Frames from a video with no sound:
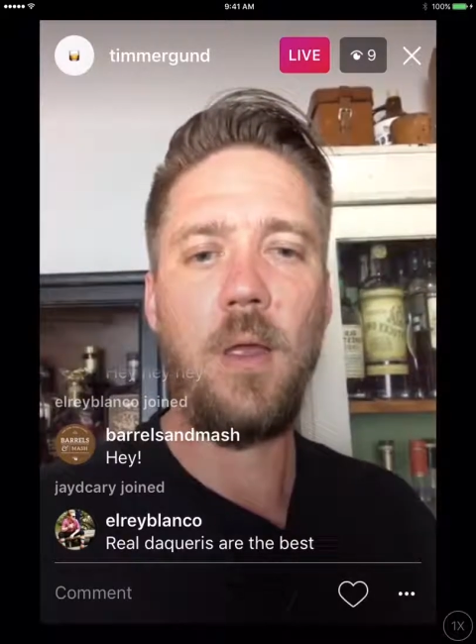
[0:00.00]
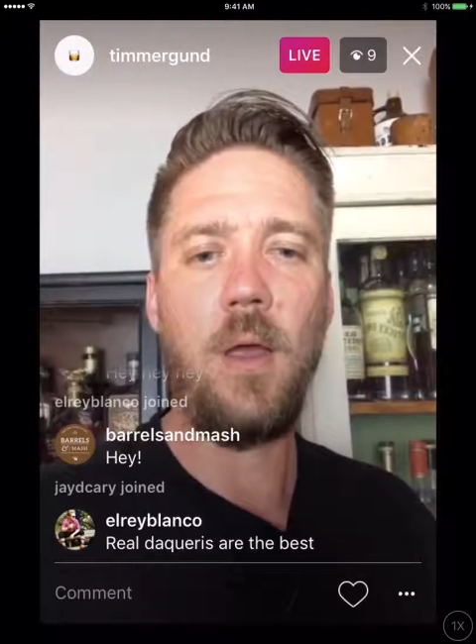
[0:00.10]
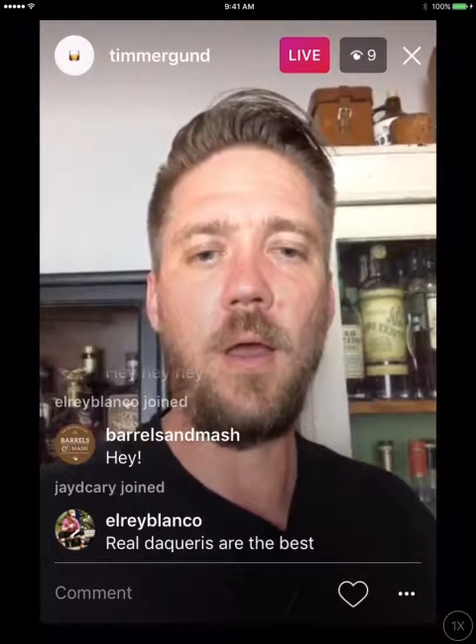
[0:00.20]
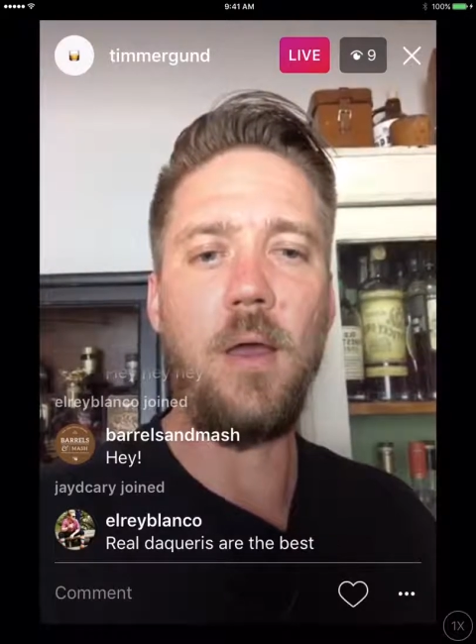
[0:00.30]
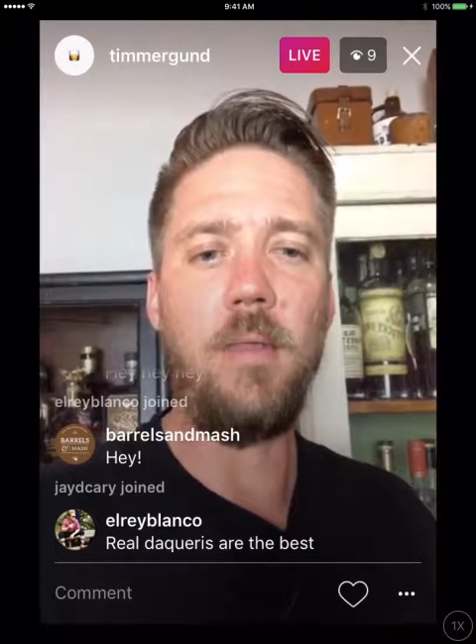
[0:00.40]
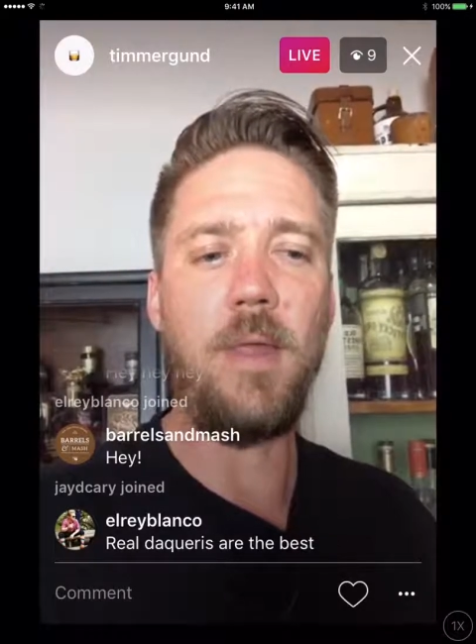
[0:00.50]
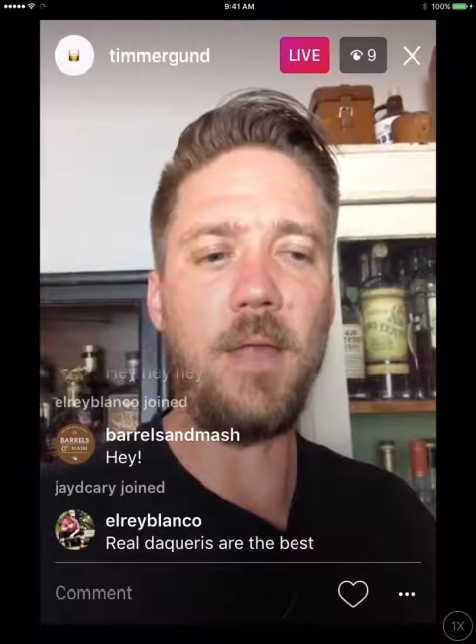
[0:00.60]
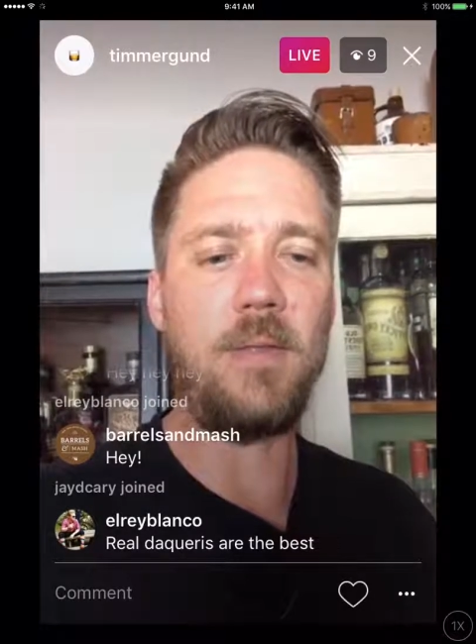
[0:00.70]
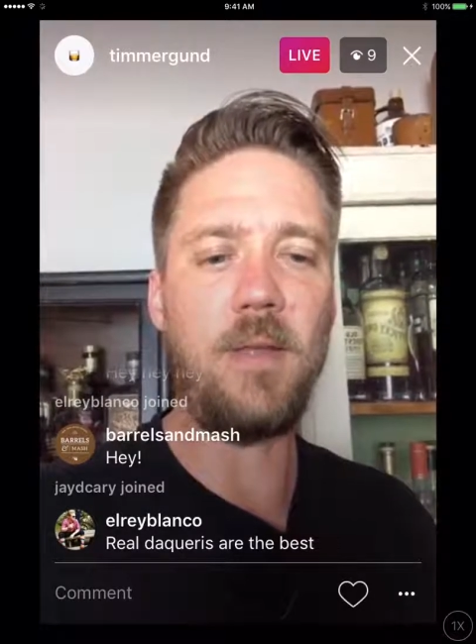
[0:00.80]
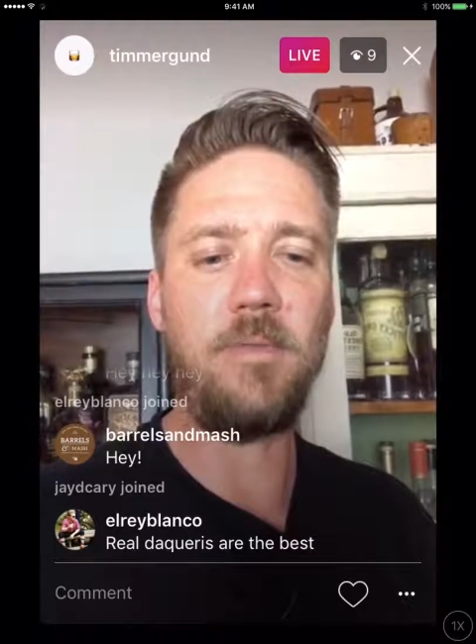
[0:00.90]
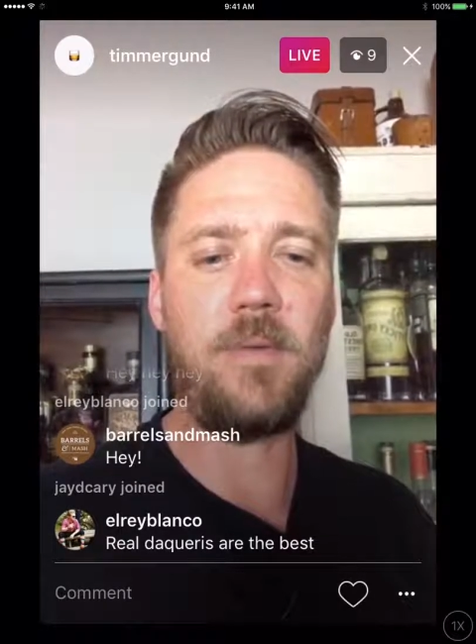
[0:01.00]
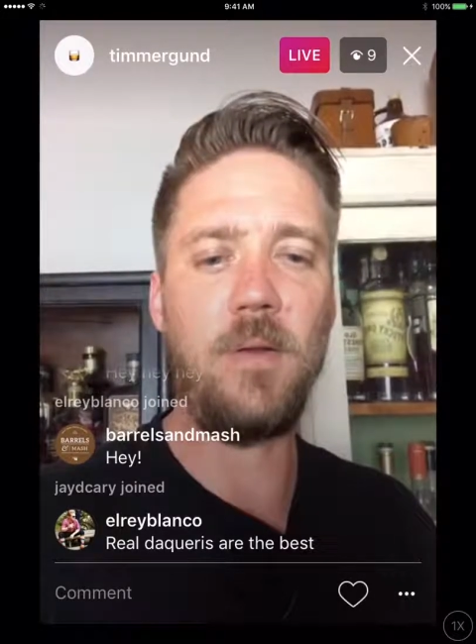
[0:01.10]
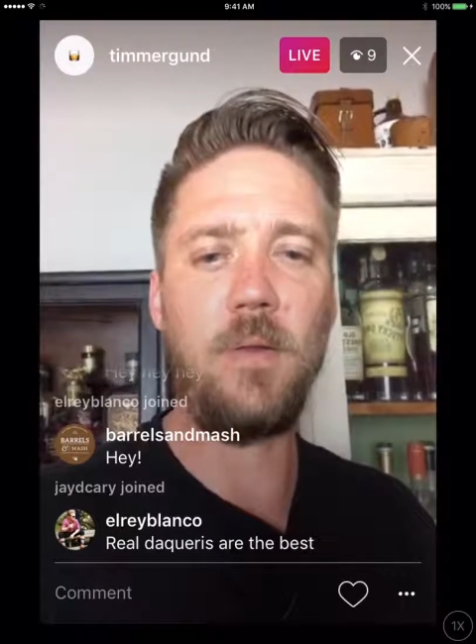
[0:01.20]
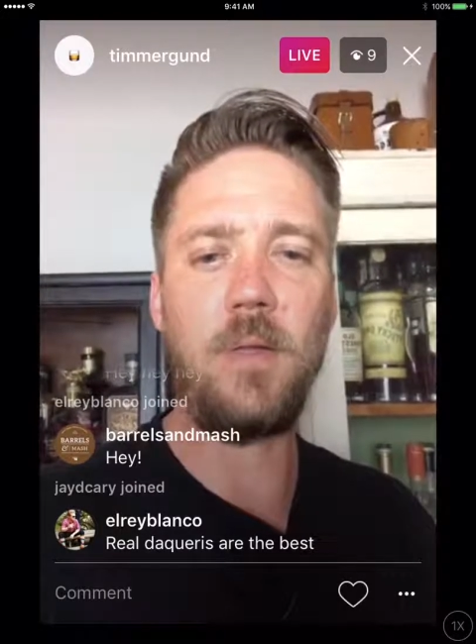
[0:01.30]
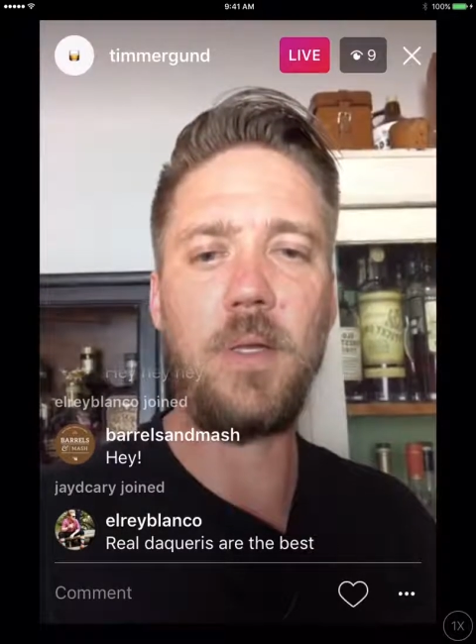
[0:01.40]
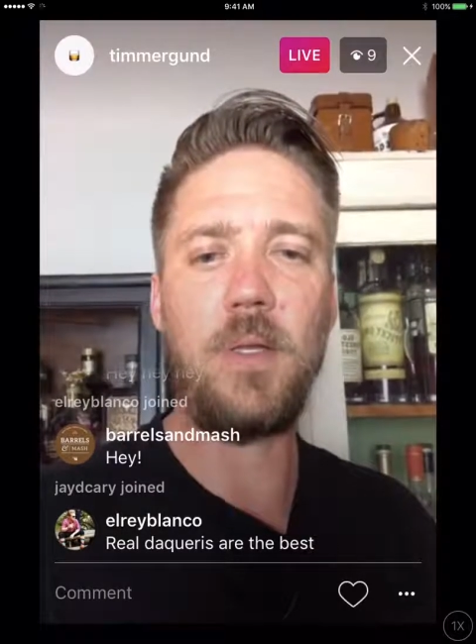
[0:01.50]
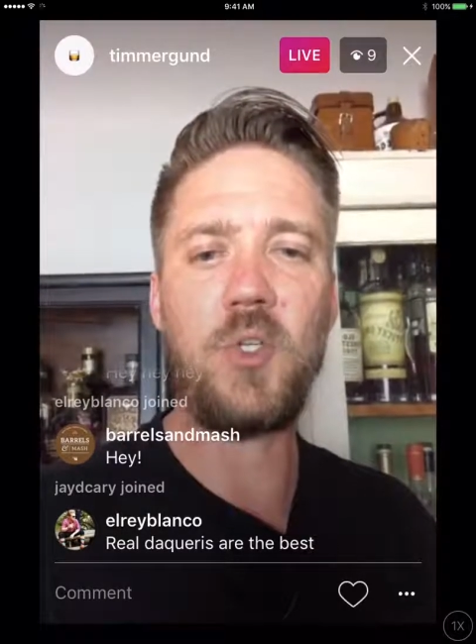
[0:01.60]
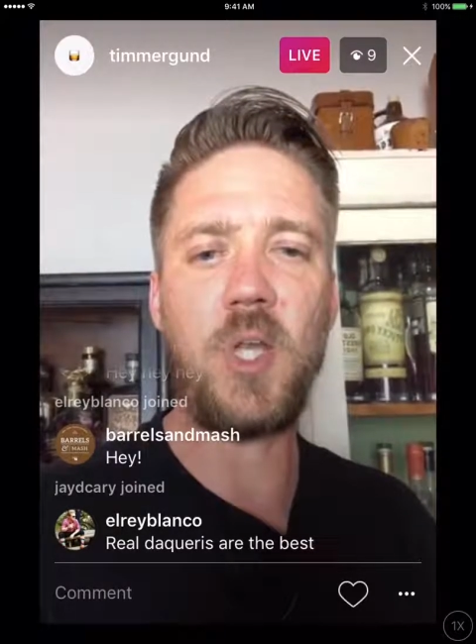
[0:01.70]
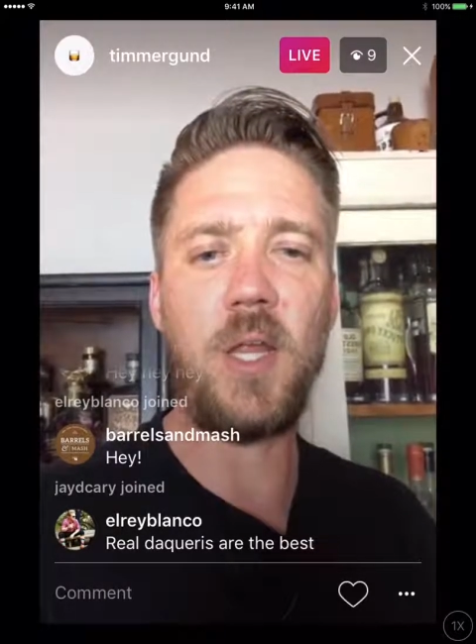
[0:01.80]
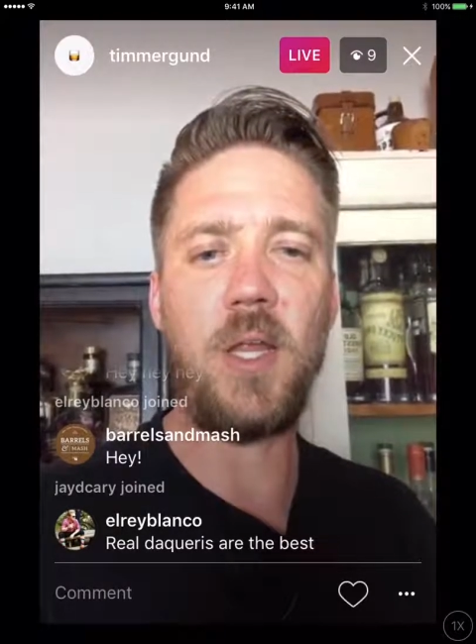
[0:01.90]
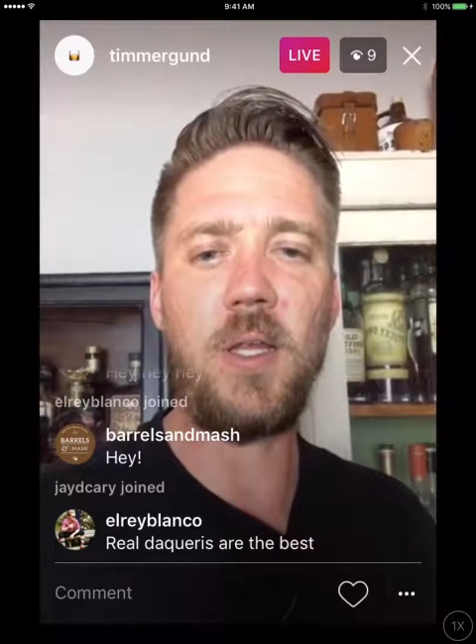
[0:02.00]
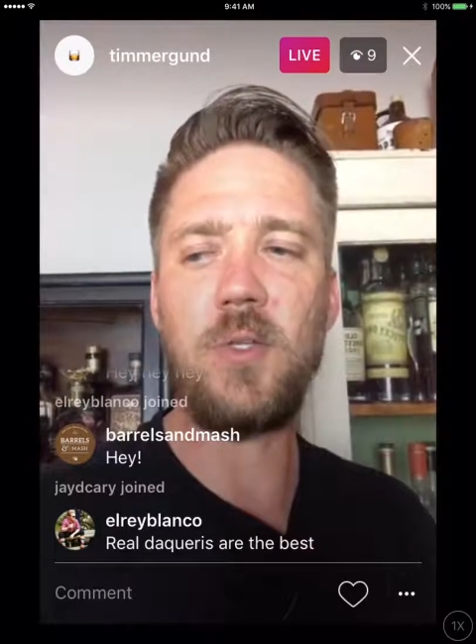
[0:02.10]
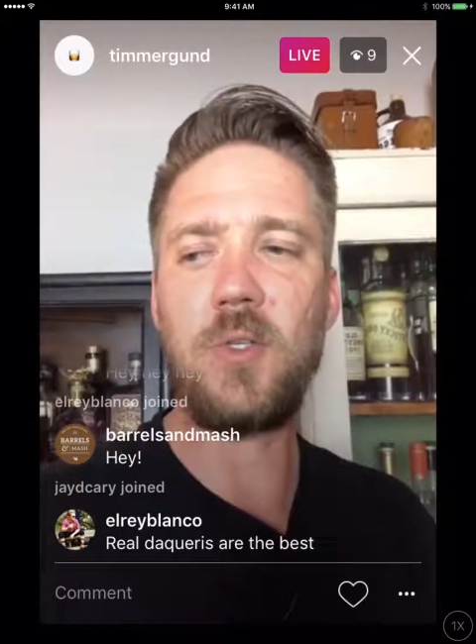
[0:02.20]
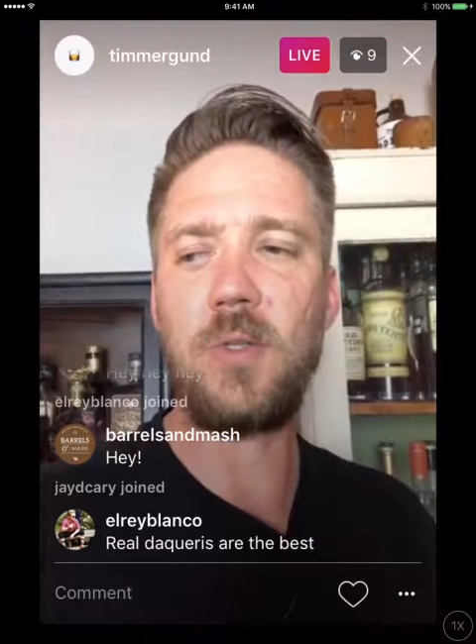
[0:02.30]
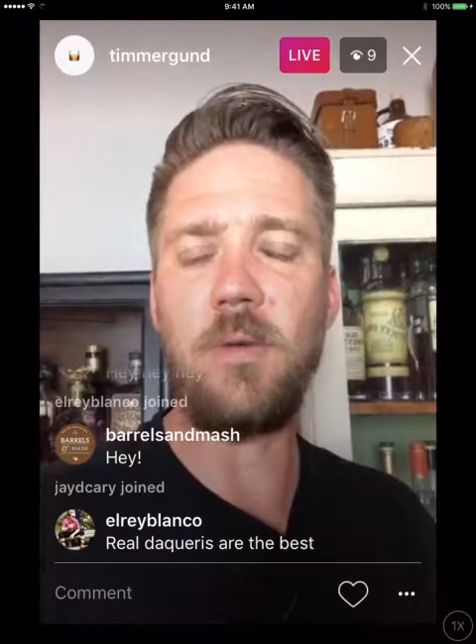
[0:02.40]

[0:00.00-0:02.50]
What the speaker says: that definitely change